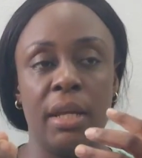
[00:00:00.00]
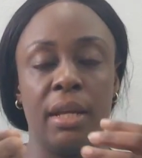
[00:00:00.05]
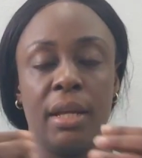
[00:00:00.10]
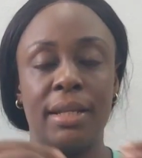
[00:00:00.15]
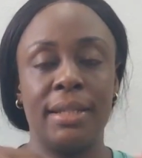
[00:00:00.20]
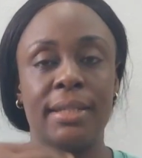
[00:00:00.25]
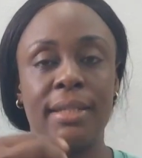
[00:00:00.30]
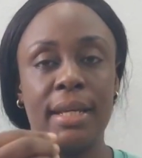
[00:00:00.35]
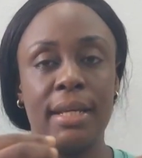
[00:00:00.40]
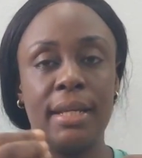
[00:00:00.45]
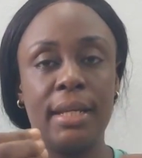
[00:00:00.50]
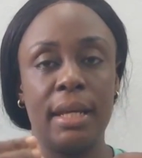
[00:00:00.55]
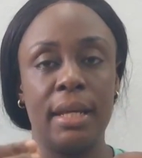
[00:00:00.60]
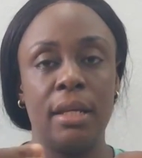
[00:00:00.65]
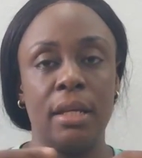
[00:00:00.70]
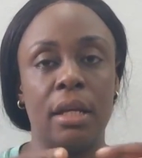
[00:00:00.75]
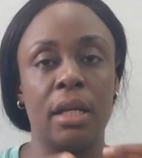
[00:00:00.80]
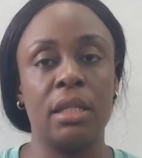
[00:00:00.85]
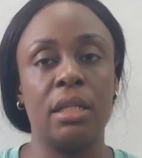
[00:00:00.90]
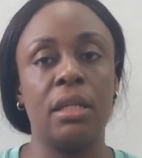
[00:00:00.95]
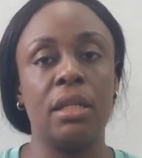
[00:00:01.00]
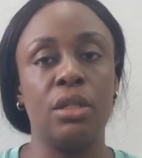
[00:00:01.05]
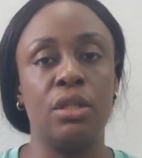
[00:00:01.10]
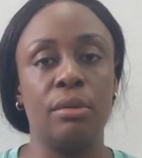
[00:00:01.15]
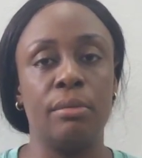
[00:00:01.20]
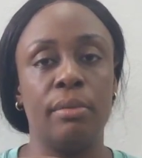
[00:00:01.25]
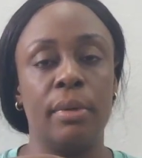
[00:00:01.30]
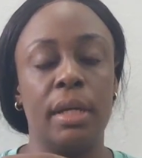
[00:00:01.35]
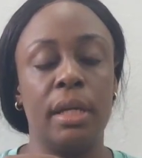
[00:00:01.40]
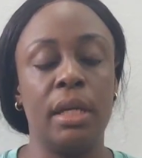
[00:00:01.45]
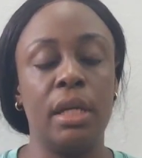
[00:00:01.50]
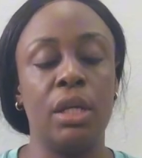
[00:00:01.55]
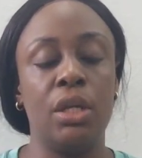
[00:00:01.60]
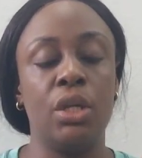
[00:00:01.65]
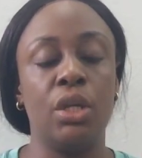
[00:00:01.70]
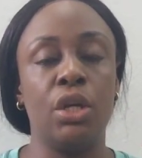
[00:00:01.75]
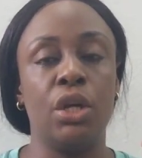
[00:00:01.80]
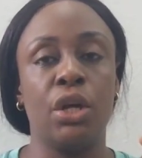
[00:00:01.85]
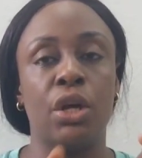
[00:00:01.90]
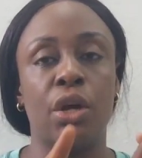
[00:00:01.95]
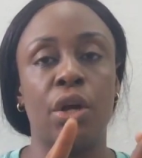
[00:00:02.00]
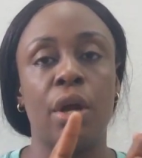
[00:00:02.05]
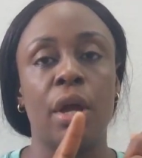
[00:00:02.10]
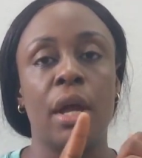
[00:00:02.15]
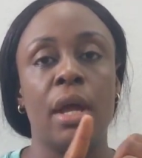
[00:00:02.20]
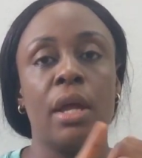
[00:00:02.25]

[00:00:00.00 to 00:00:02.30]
not send in, because you need to bring in your